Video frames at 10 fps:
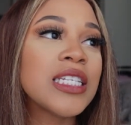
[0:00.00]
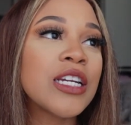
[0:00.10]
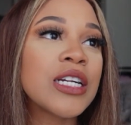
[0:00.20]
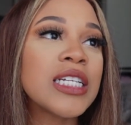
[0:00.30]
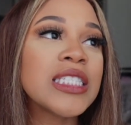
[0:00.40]

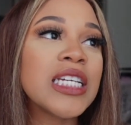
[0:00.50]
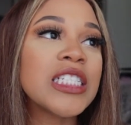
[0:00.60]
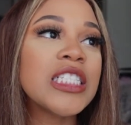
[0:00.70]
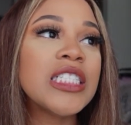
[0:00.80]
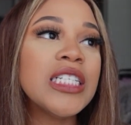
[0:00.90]
Ciara is
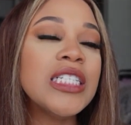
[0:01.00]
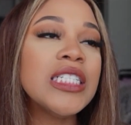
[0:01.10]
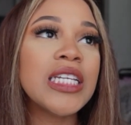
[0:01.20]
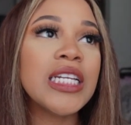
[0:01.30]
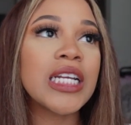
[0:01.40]
that she
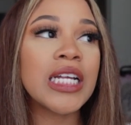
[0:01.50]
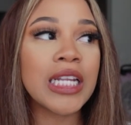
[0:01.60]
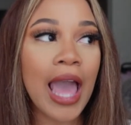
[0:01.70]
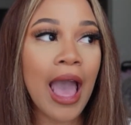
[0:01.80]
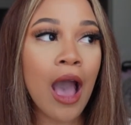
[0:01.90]
didn't
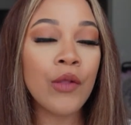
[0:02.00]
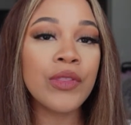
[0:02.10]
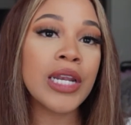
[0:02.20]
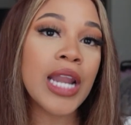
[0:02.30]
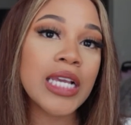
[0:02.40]
allow
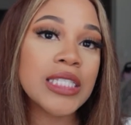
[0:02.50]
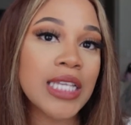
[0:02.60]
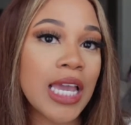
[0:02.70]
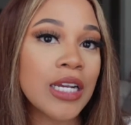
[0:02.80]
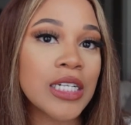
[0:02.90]
the
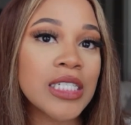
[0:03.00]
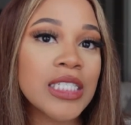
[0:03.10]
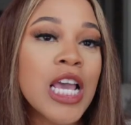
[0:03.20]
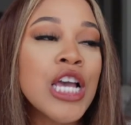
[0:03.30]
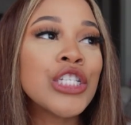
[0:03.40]
naysayers